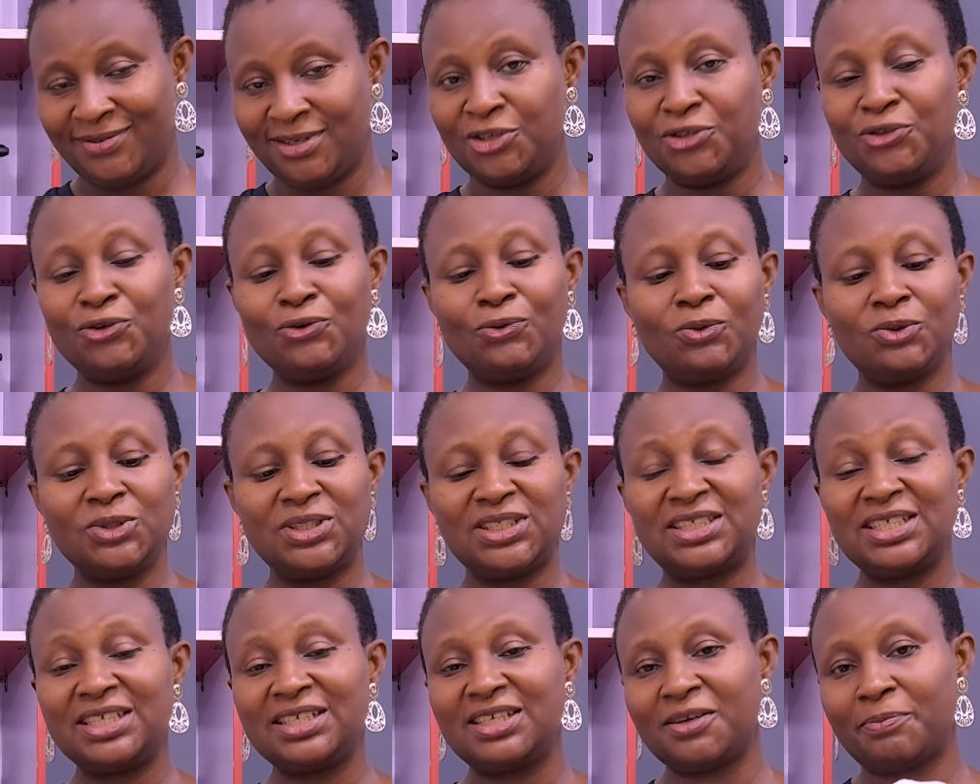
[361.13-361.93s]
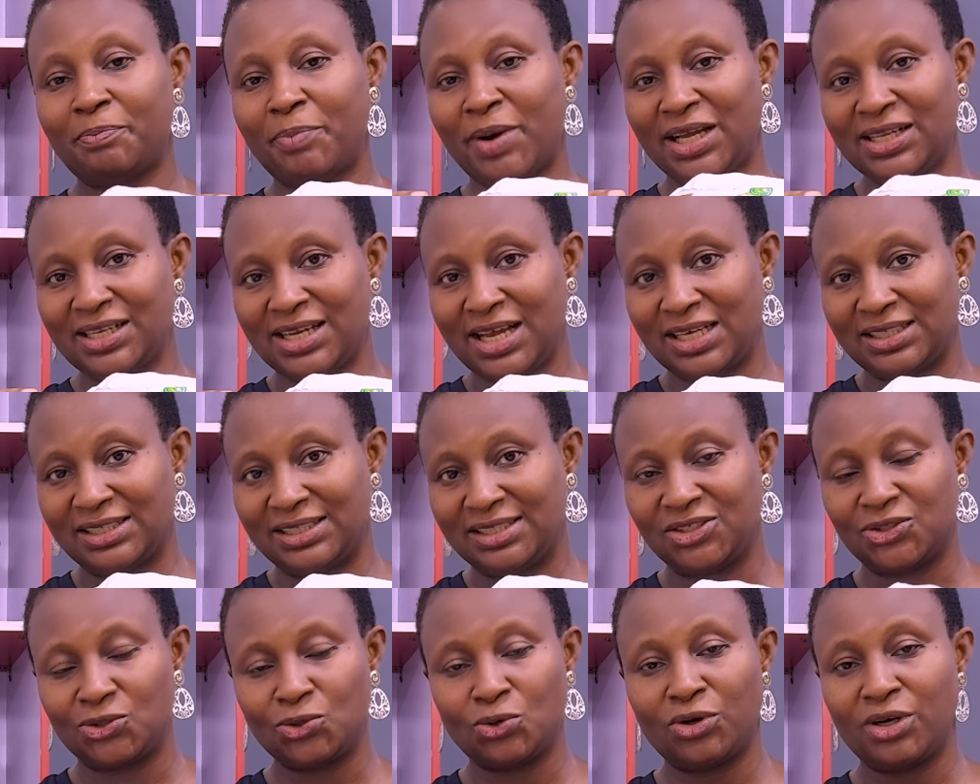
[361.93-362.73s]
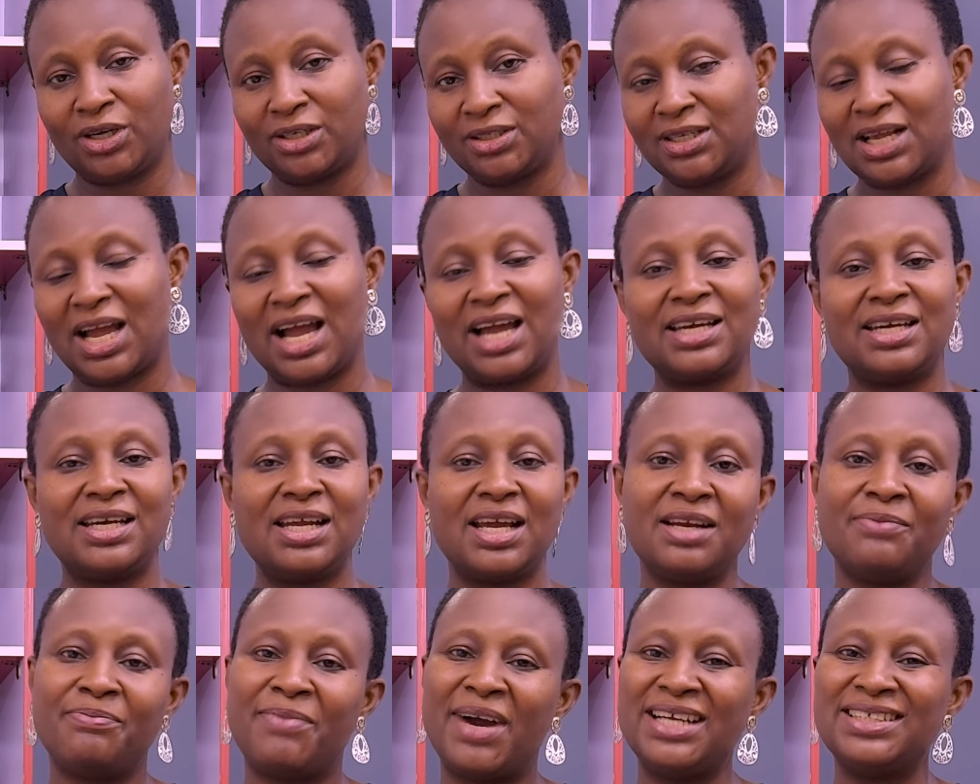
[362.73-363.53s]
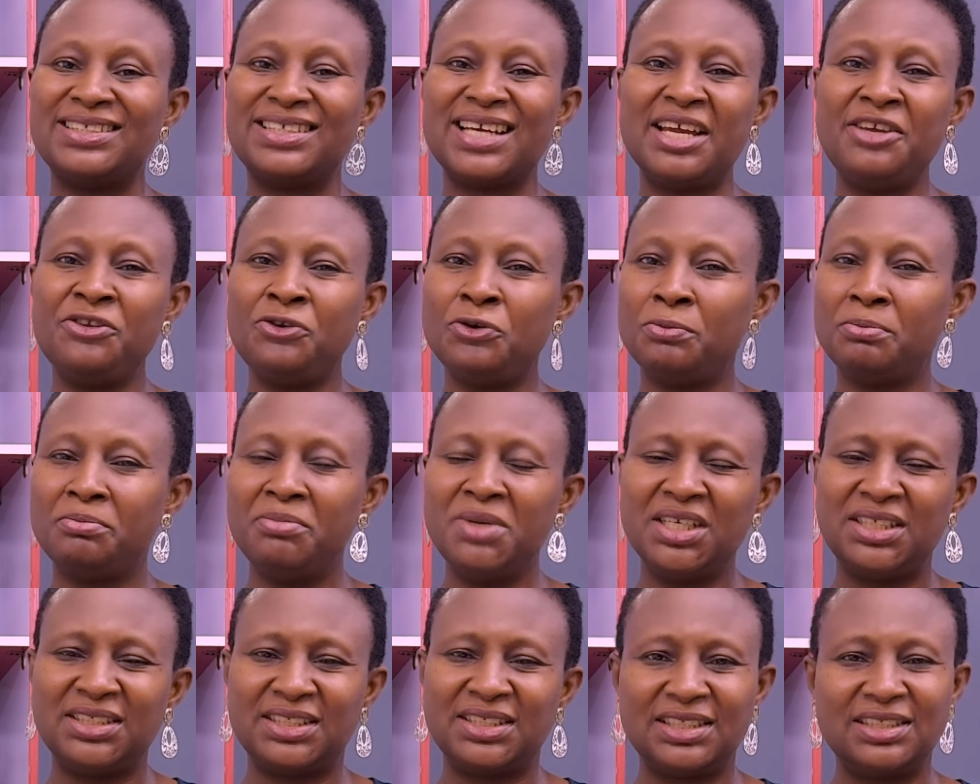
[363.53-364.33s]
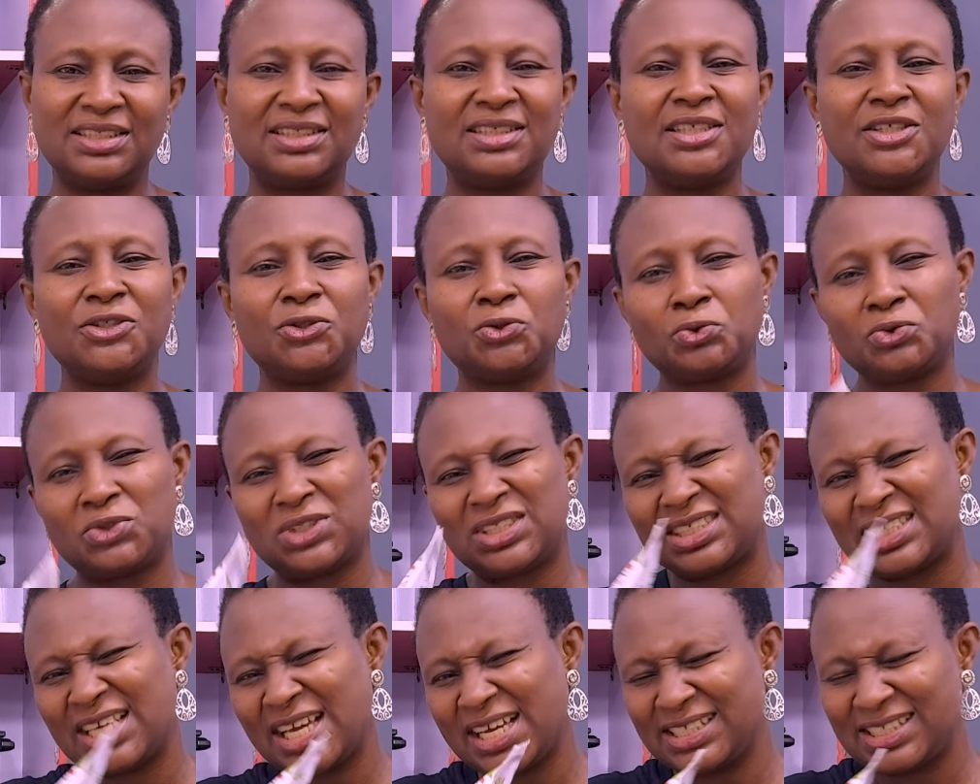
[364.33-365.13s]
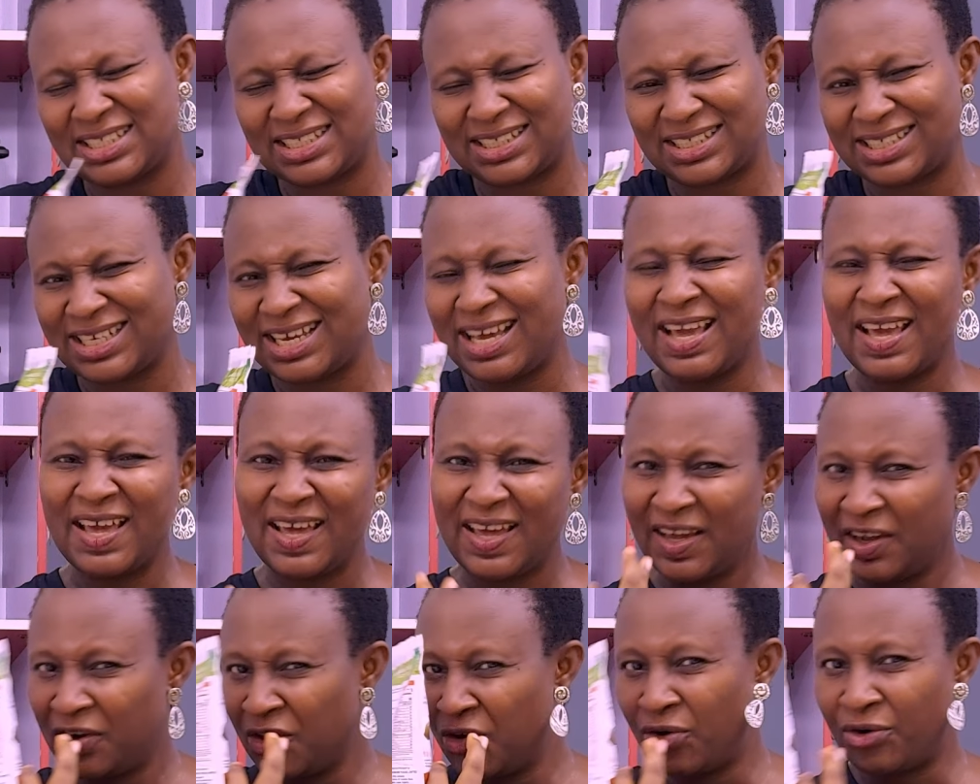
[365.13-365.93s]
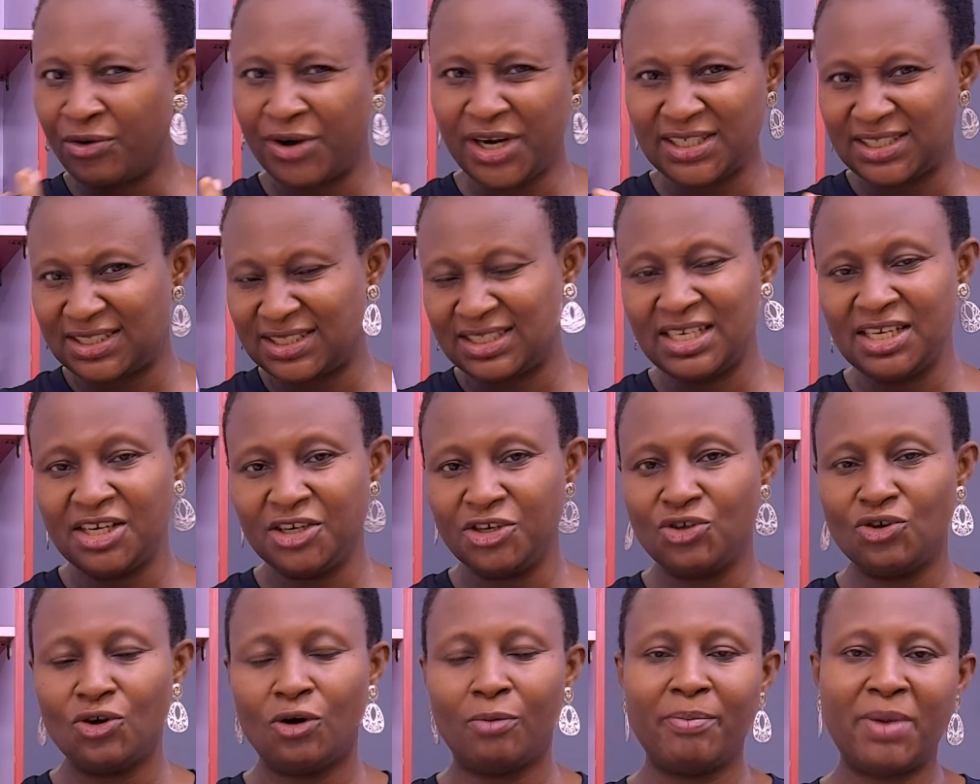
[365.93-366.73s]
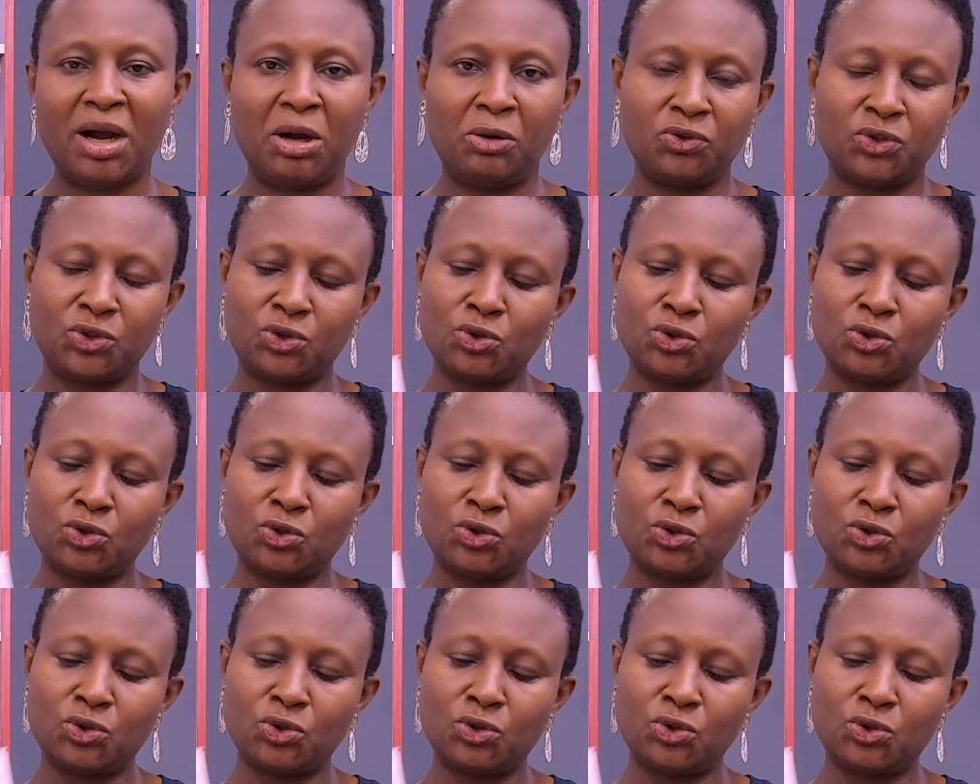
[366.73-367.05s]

You will see the part that is oil, and then by the time you mix it, it will taste greasy in your mouth.